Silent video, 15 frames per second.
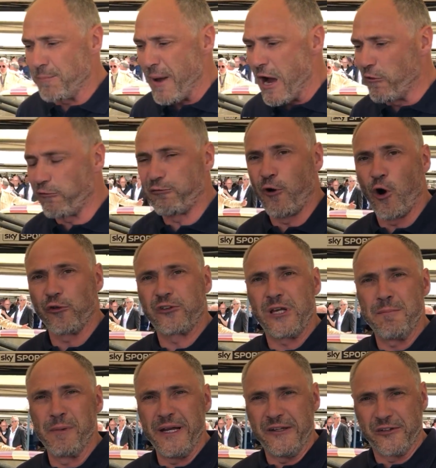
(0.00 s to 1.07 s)
about
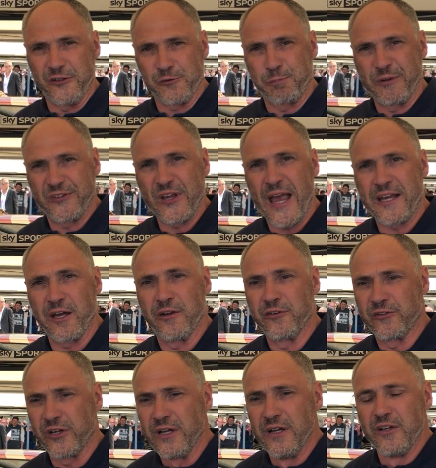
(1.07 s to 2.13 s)
40 meters per
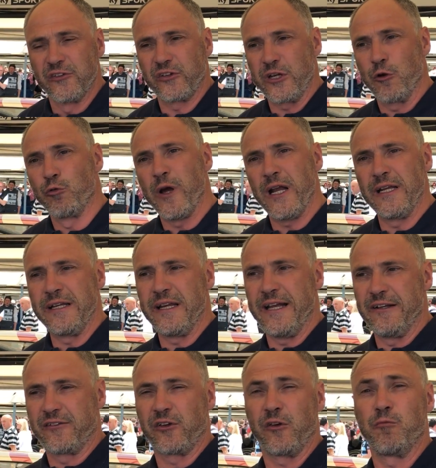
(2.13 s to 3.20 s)
second so you really
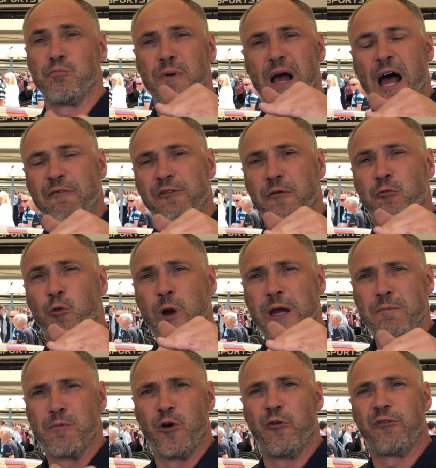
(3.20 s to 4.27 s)
need to have the
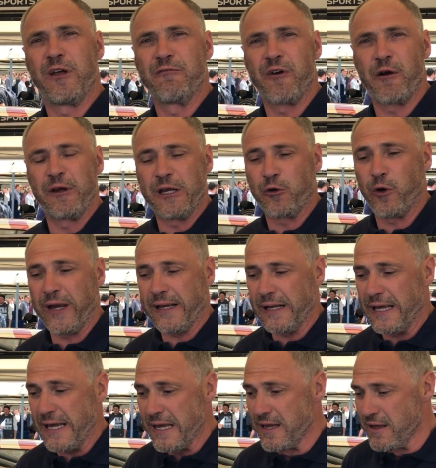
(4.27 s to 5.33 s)
wing moving very
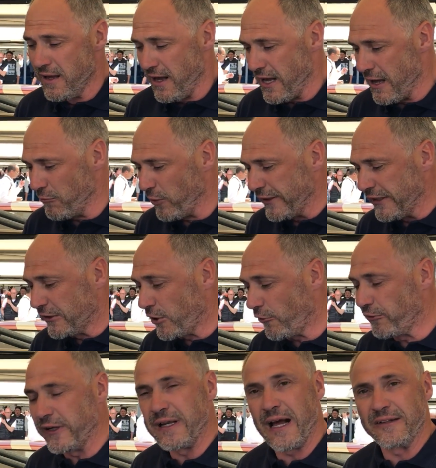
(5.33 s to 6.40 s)
quickly um, when you're
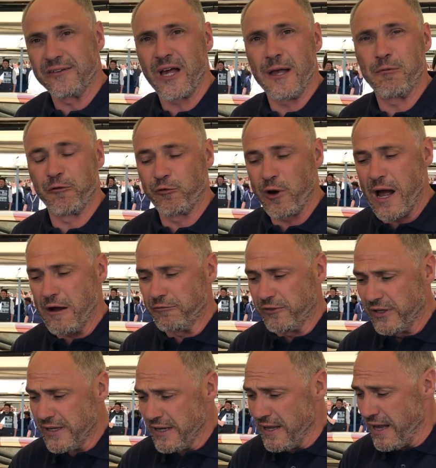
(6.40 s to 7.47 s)
covering that type of ground.
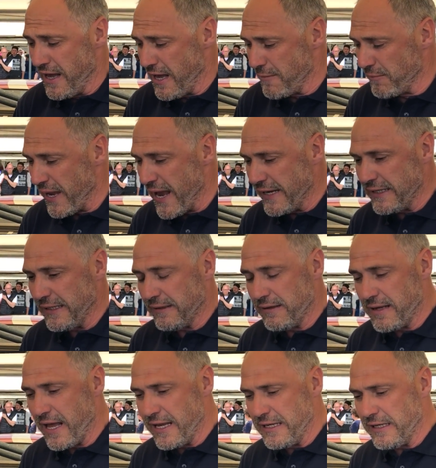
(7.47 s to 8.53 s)
Um, any
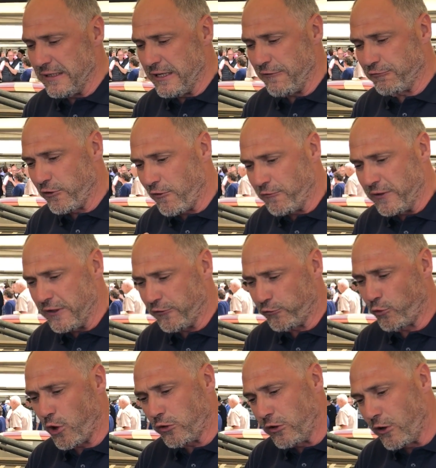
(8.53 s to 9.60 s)
any lift off in the
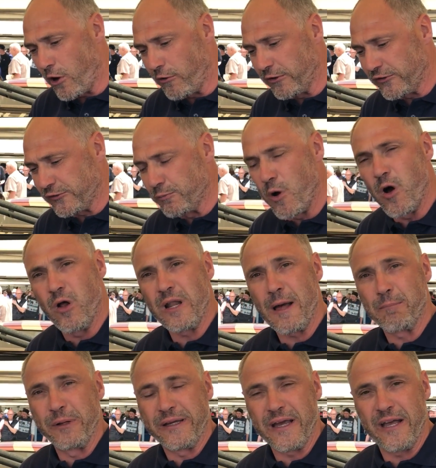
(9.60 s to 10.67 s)
throttle or a small
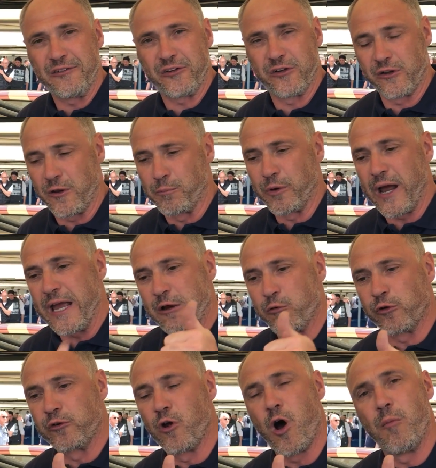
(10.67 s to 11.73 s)
application of the brake
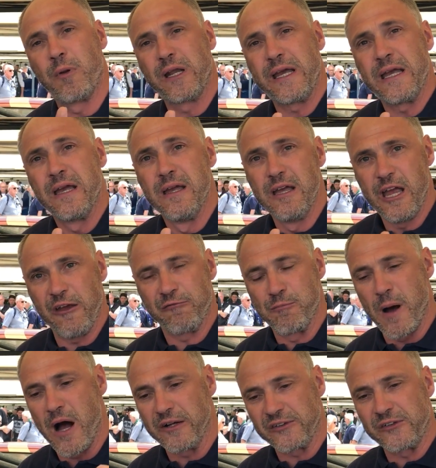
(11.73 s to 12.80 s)
would normally, if
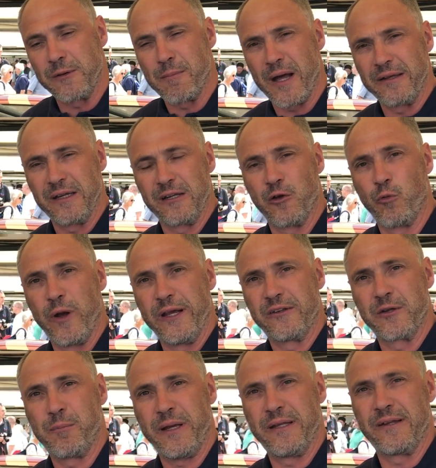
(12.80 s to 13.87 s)
Mark's demanding the wing
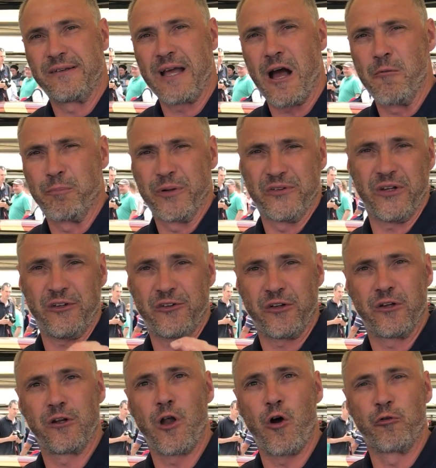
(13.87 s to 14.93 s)
to be in the down
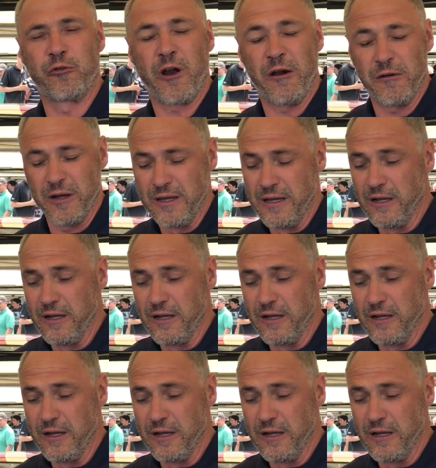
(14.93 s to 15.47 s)
position, the low drag,